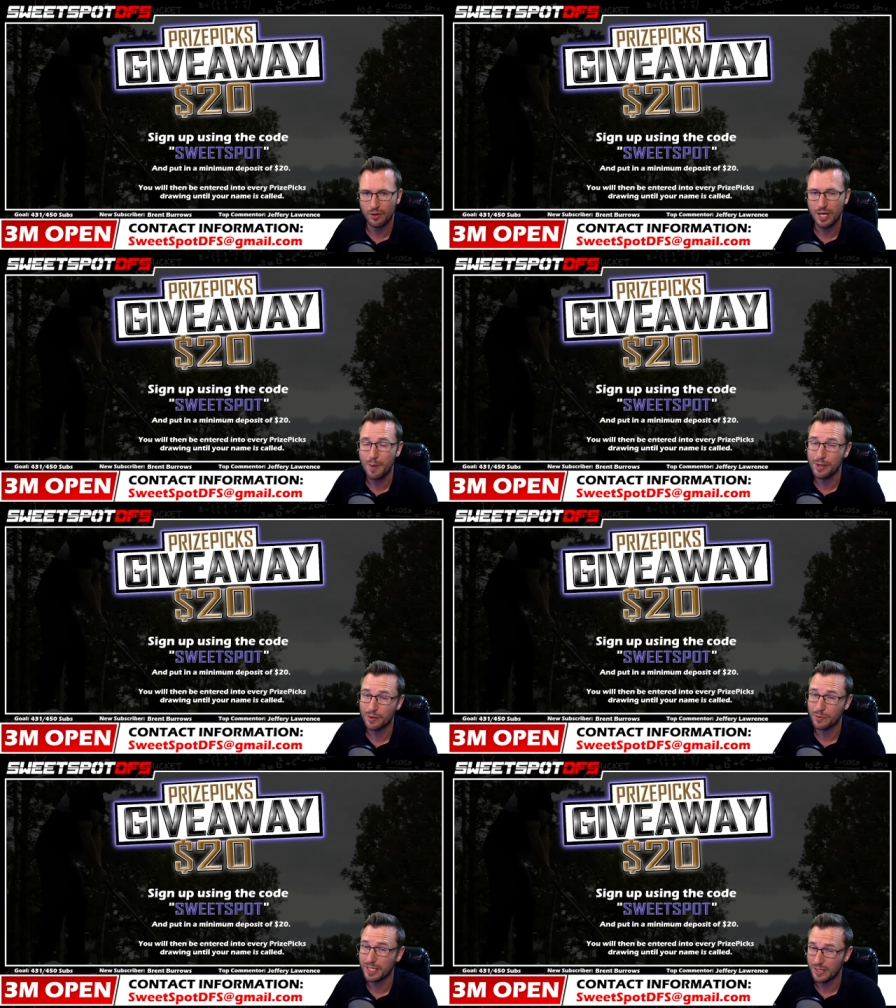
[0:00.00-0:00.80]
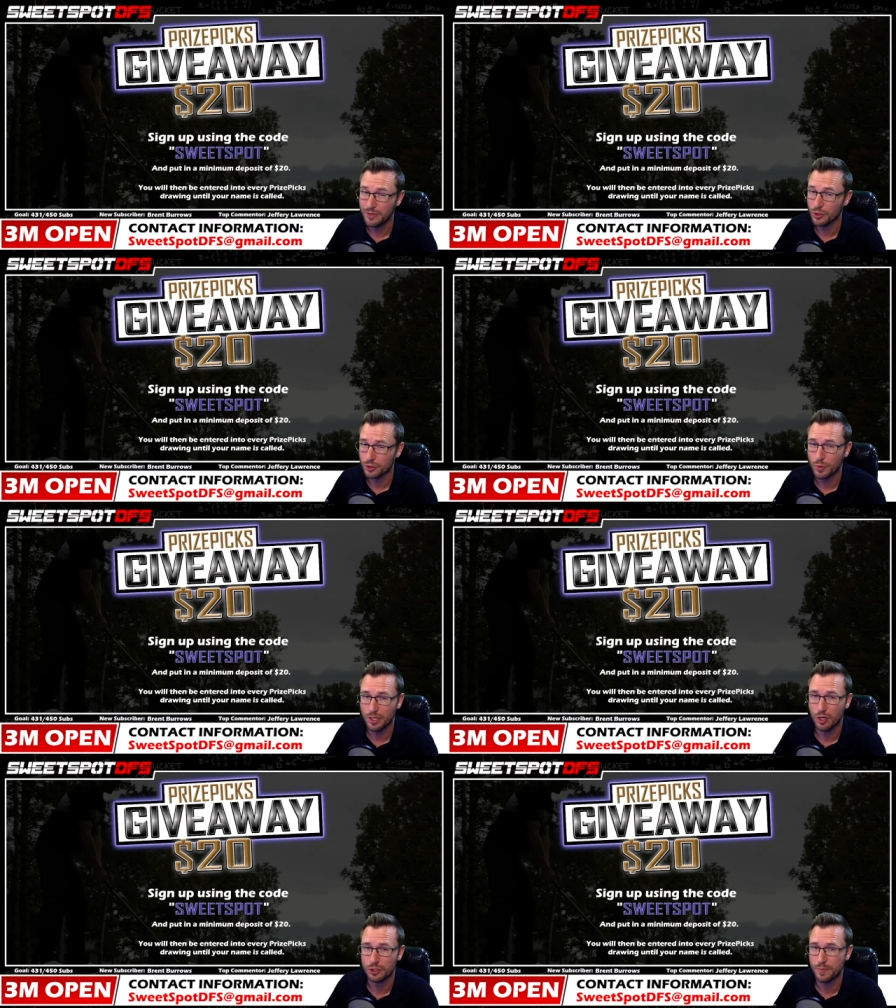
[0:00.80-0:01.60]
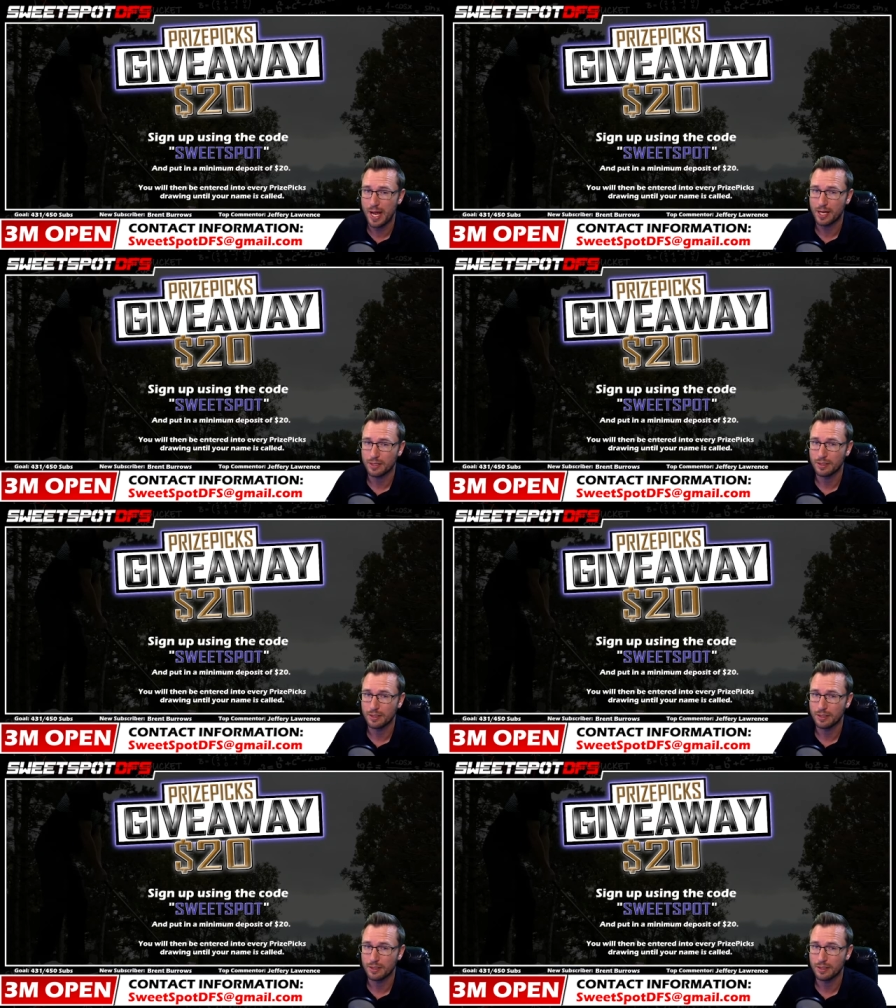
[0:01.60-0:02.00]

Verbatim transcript: I'm gonna give you your twenty dollars back.